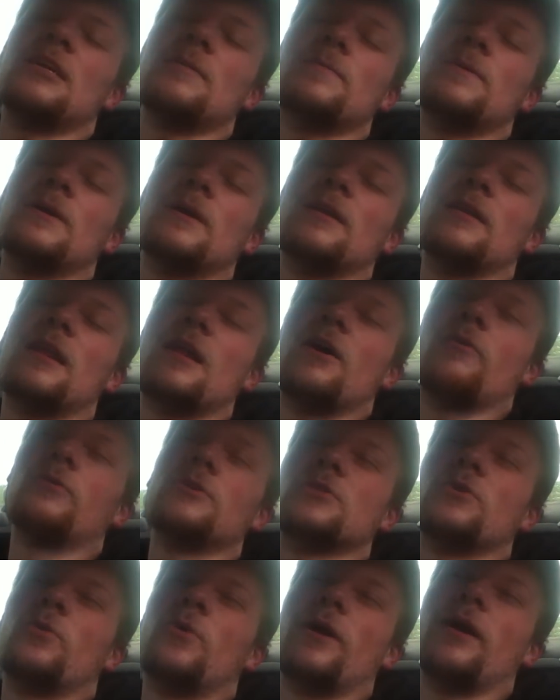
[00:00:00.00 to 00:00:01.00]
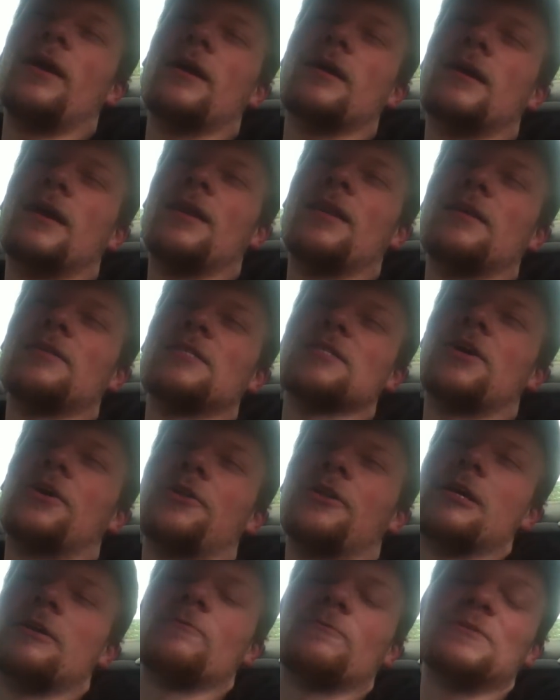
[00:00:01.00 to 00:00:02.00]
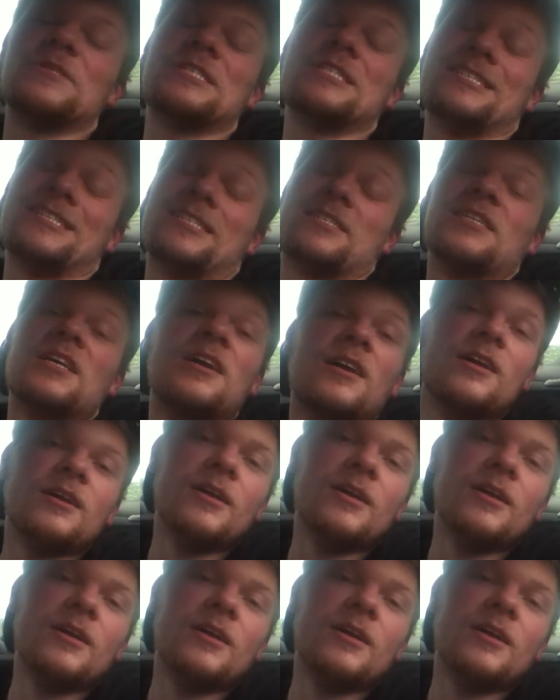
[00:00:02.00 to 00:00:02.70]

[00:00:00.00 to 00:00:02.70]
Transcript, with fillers: sleeping and then I was awake and then suddenly vzz,